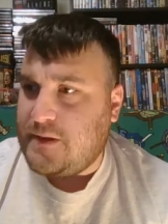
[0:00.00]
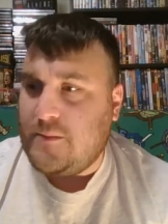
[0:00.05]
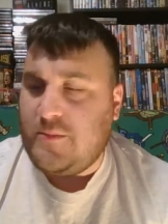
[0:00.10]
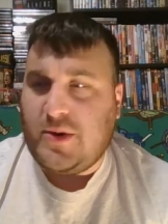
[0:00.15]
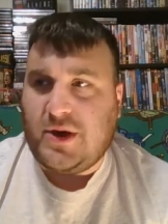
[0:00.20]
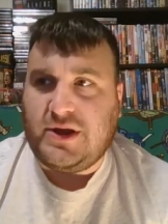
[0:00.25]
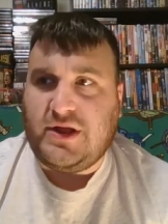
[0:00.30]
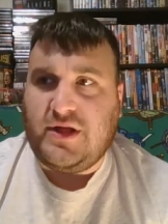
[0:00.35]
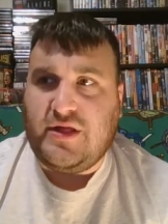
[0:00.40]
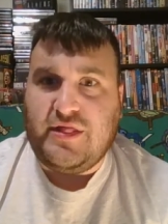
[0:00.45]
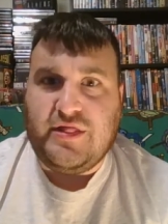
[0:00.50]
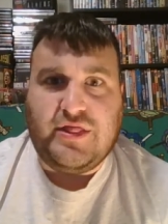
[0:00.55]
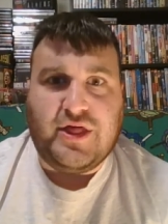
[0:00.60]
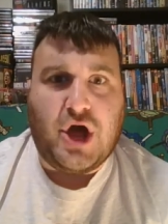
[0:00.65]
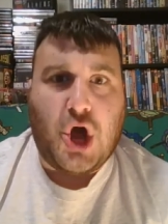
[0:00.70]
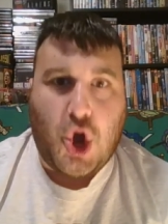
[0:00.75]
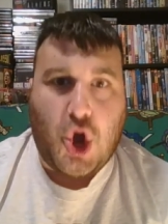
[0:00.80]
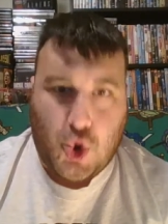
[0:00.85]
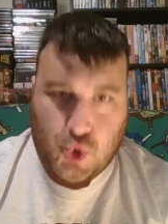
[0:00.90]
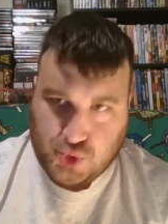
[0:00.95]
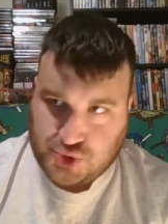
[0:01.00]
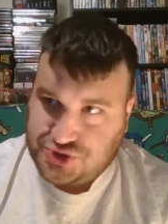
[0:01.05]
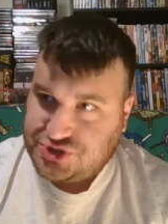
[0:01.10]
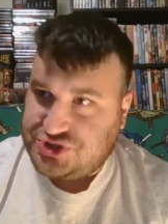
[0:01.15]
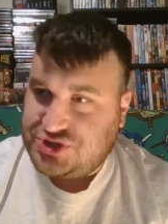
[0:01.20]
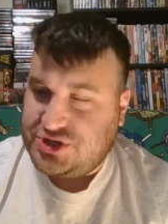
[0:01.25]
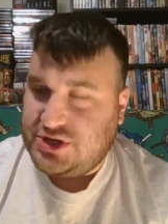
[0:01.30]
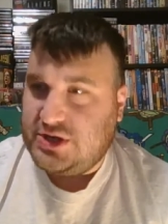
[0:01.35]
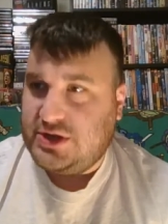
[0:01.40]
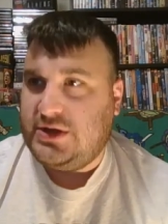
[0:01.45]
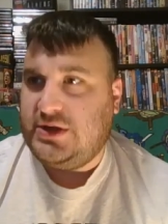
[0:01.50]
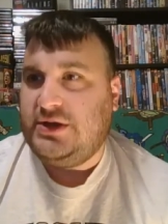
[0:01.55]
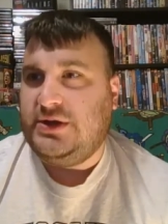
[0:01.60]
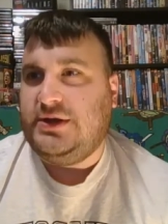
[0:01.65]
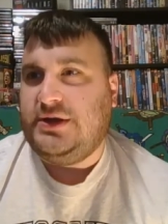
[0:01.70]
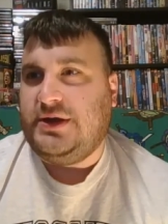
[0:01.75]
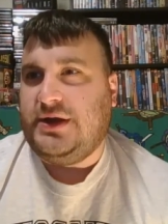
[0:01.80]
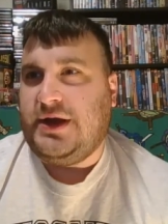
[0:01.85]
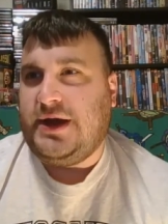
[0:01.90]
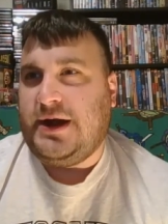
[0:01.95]
But The Host.
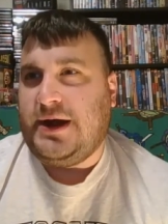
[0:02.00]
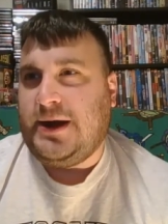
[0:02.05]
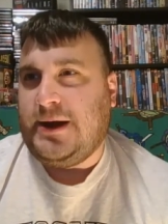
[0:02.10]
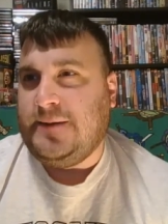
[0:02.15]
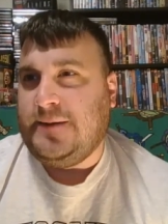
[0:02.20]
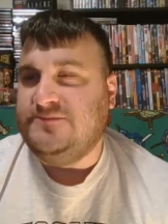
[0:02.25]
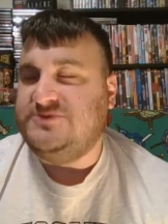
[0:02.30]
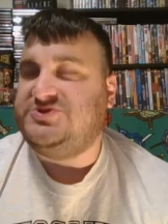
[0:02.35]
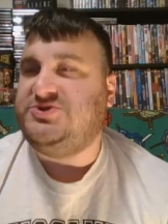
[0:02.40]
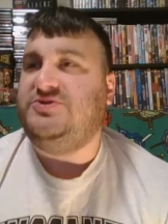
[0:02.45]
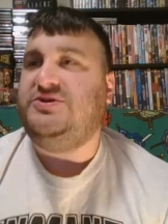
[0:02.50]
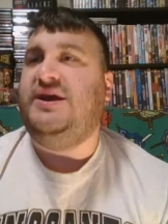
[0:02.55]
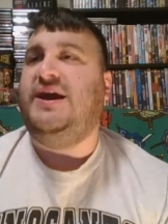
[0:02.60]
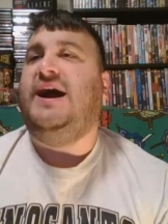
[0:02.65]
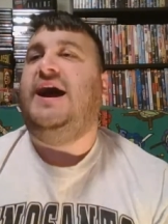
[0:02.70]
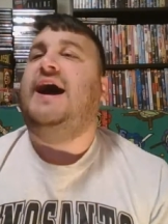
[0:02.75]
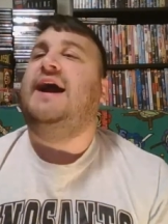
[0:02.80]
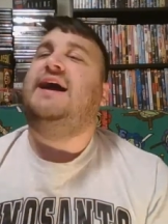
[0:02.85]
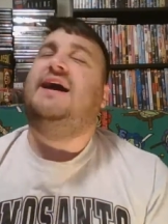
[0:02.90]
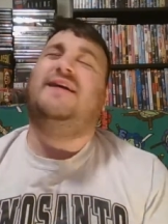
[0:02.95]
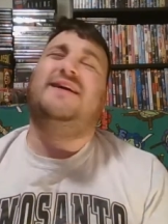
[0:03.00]
I